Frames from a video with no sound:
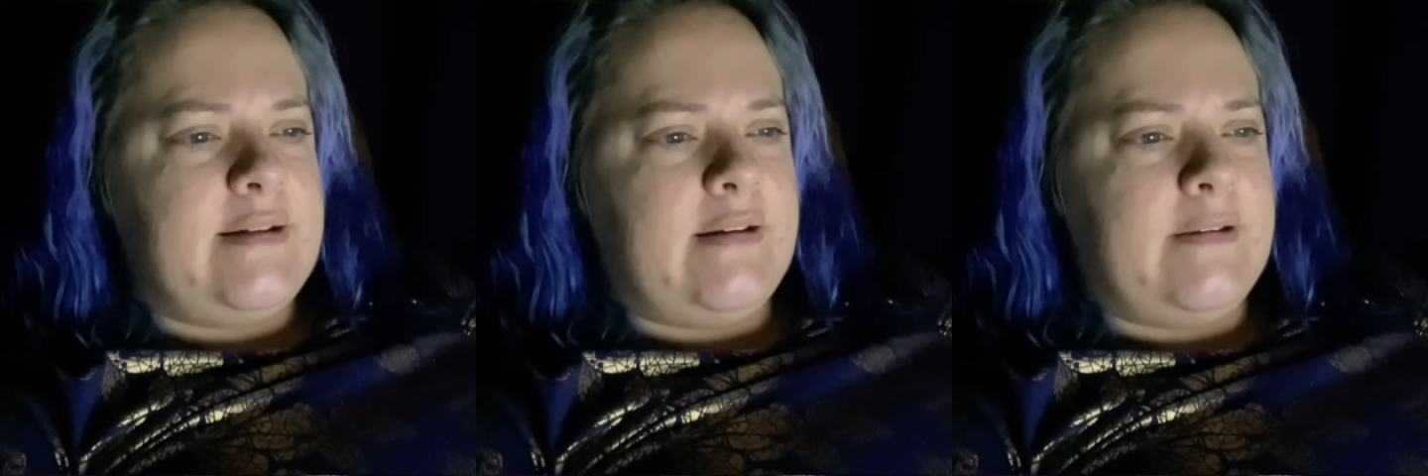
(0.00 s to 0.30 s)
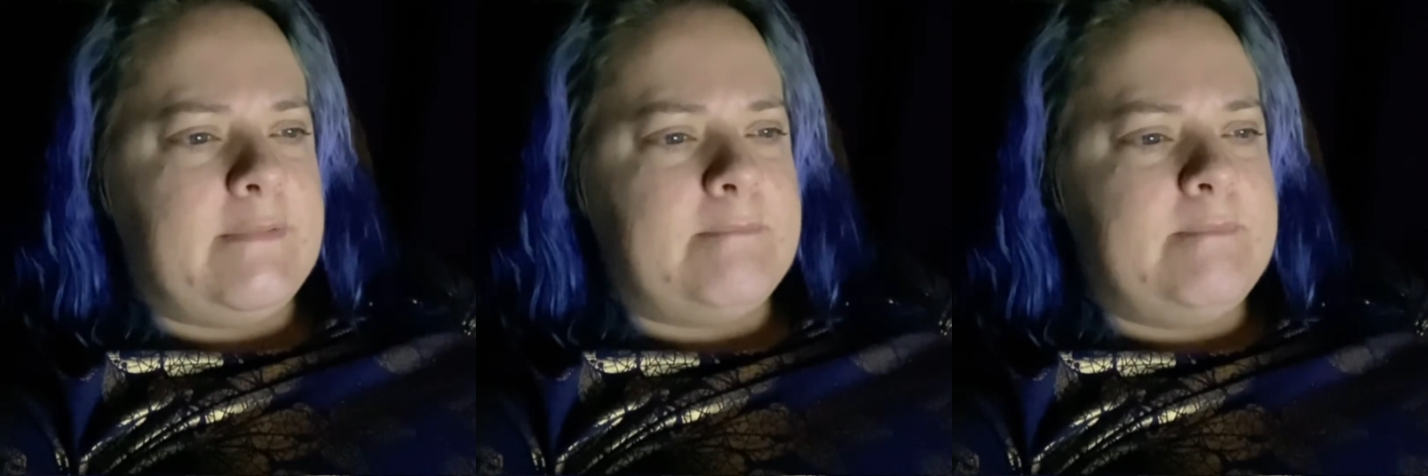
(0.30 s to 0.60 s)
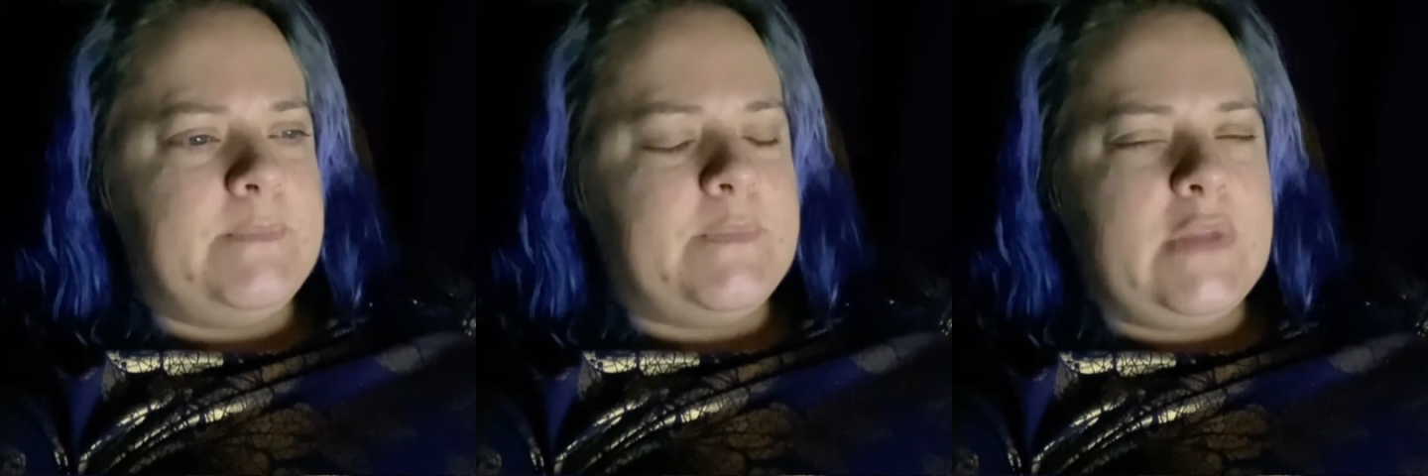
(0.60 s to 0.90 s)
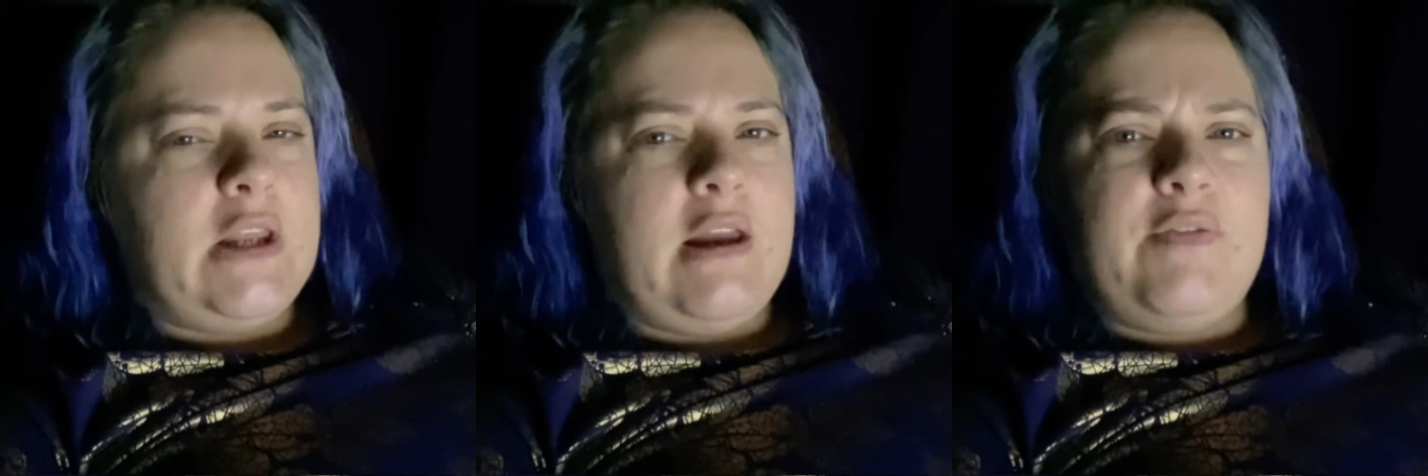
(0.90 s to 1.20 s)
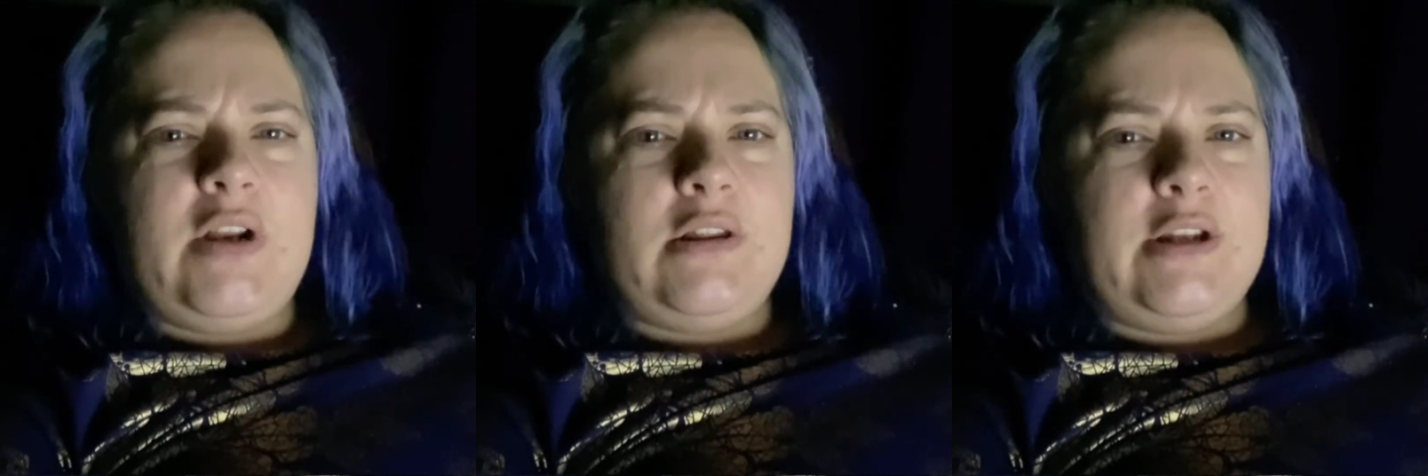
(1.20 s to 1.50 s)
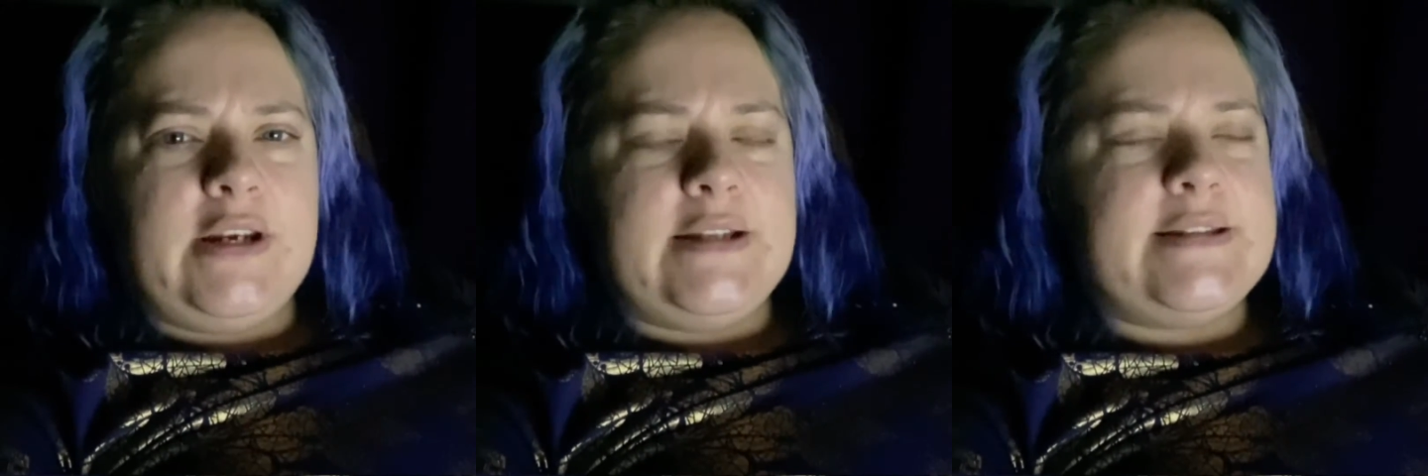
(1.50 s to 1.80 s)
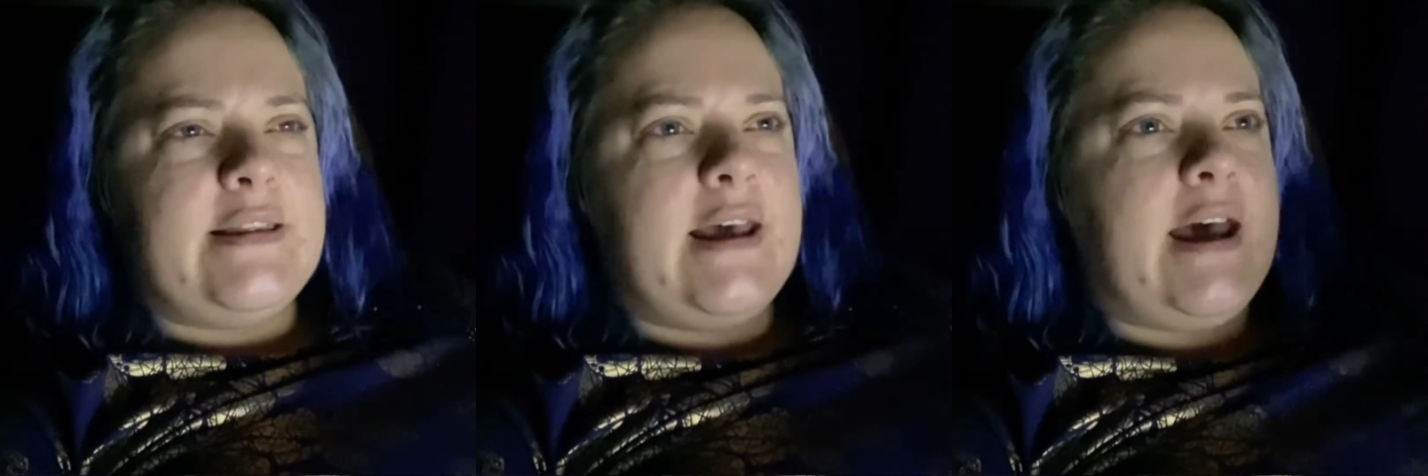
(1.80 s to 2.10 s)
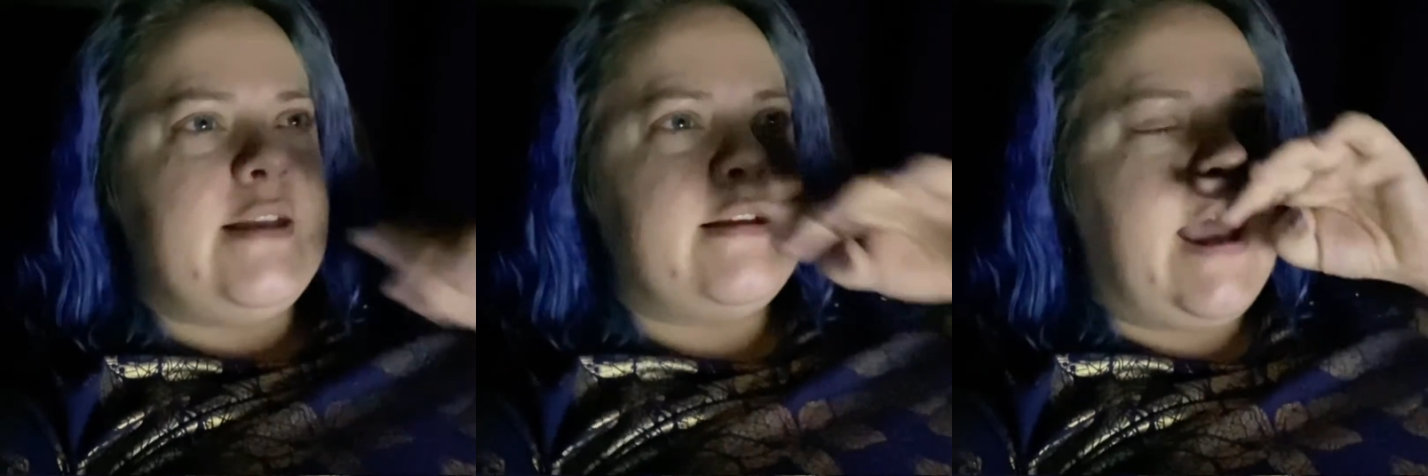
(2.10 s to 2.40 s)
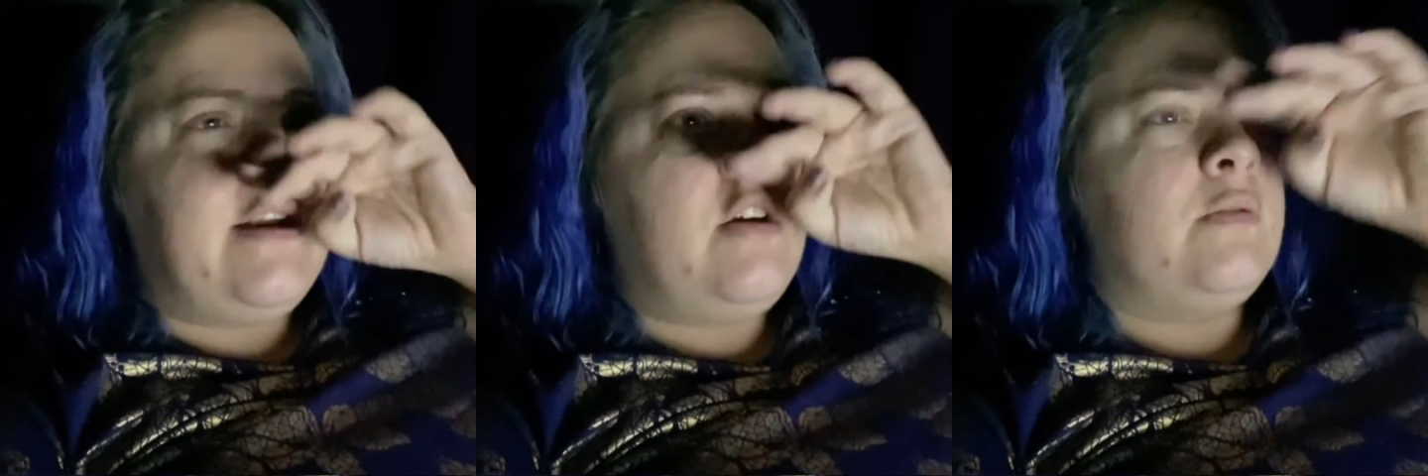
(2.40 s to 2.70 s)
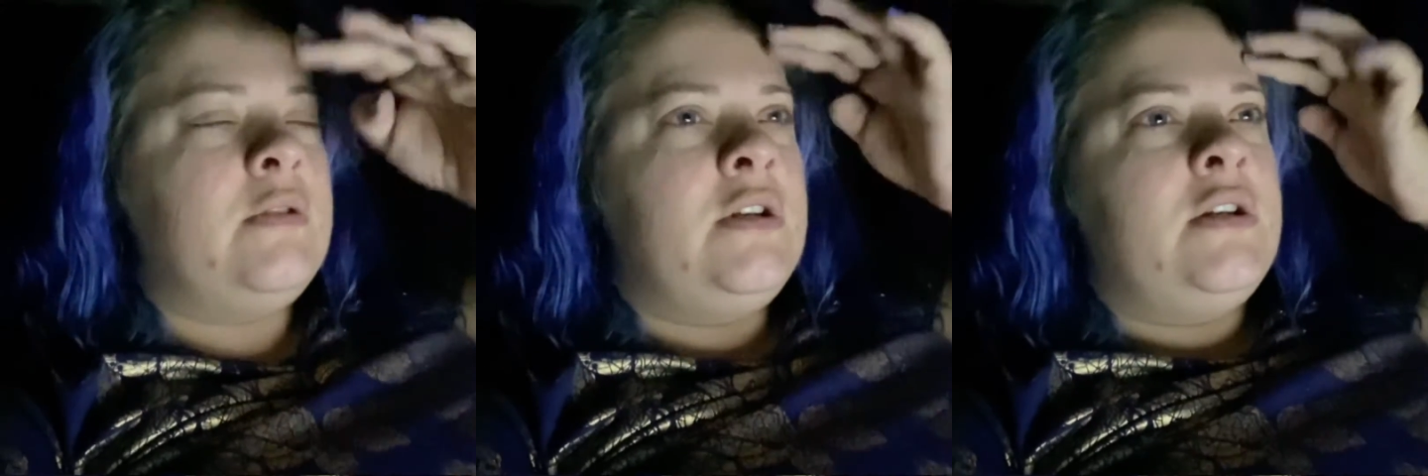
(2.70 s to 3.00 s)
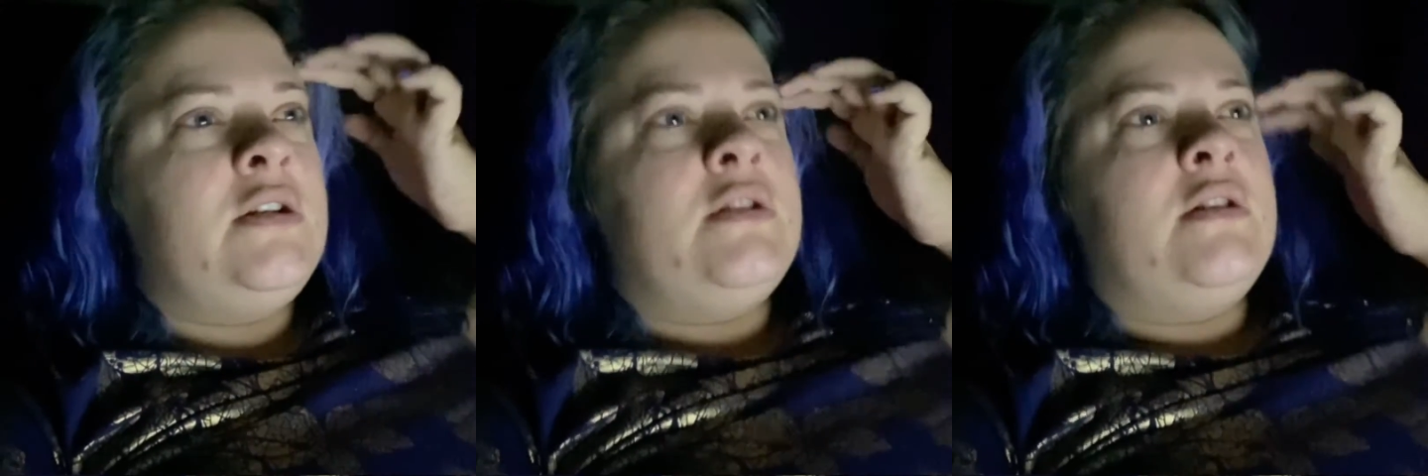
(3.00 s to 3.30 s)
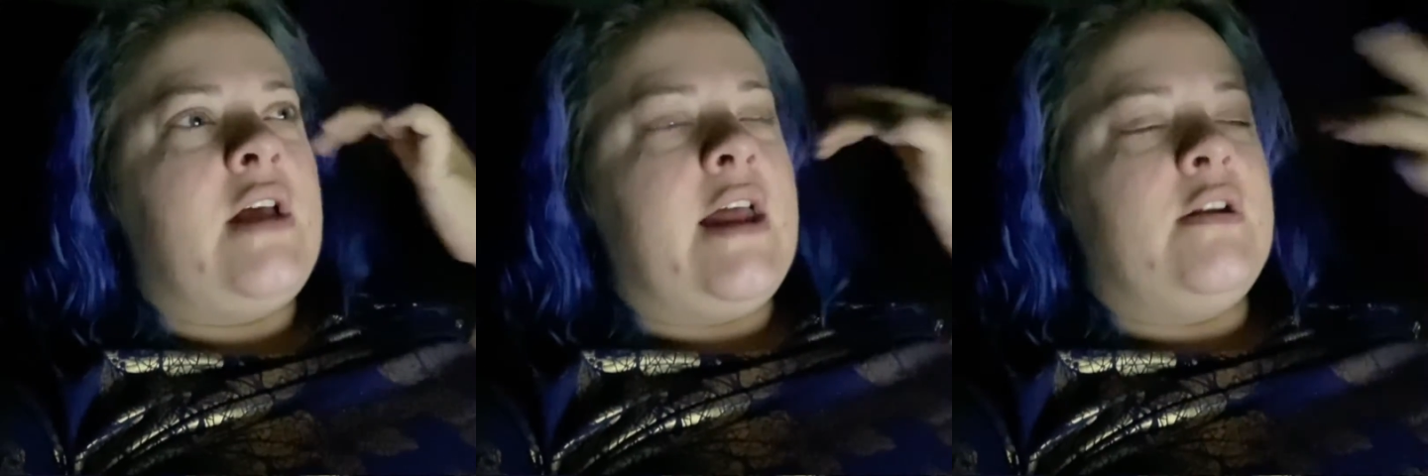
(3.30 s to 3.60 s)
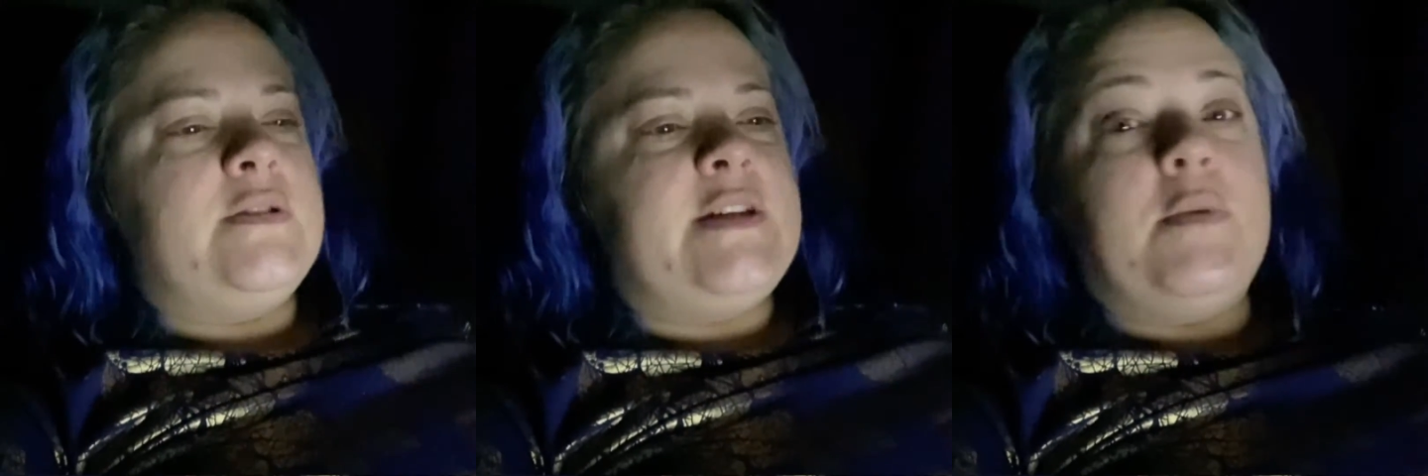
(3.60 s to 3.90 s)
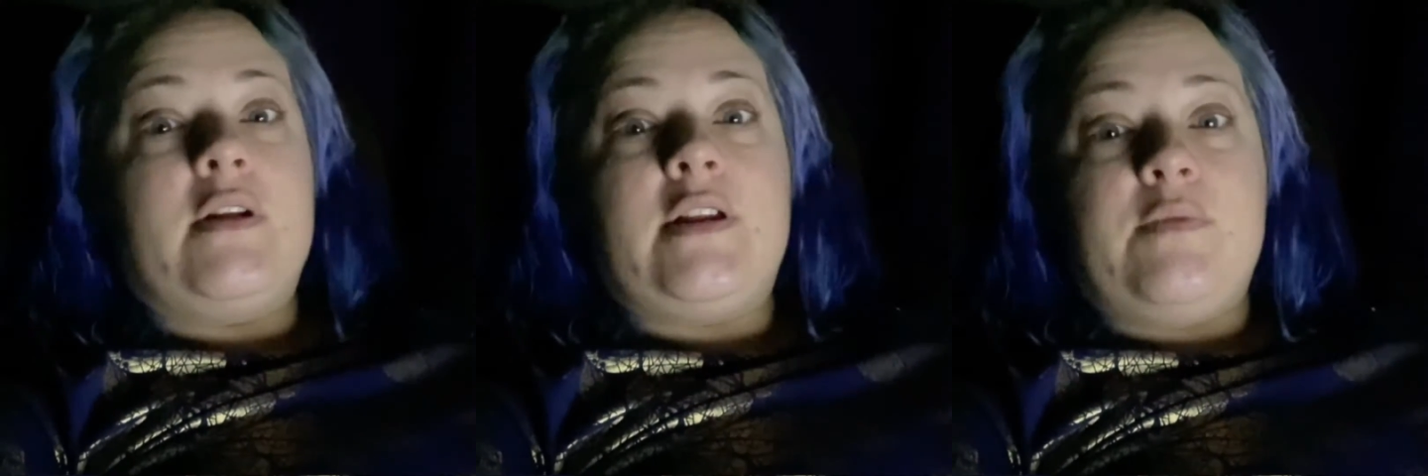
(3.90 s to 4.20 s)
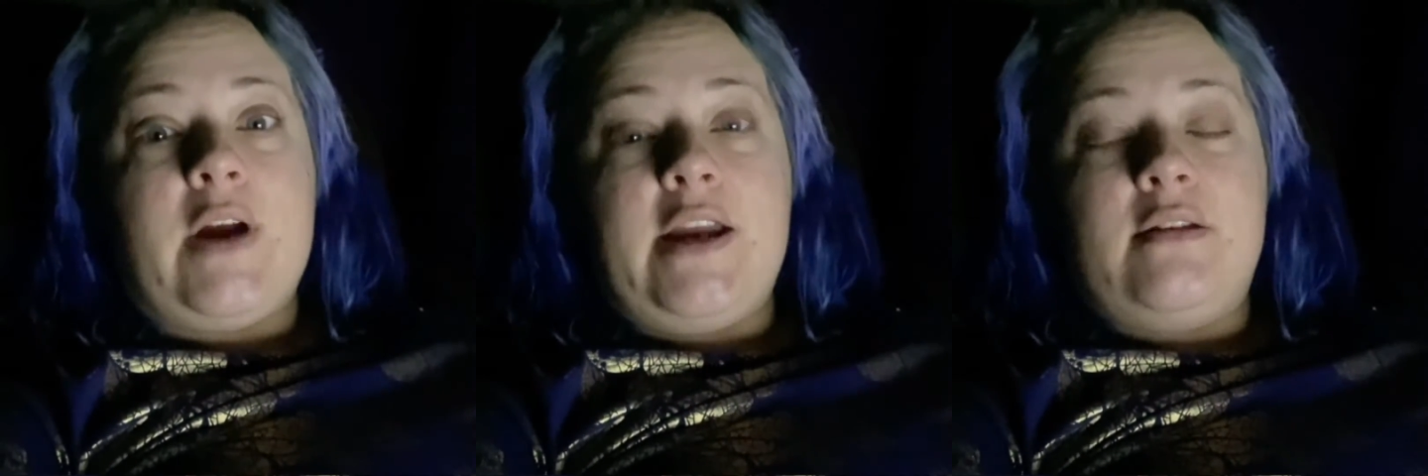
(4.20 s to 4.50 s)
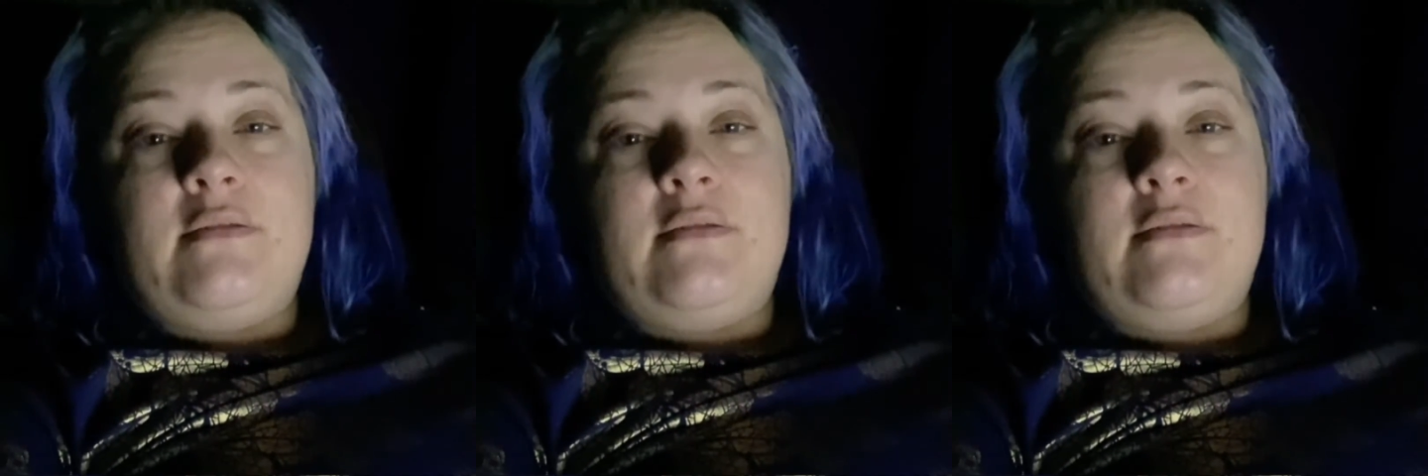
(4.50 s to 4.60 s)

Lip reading: I've got to look into that. I don't typically write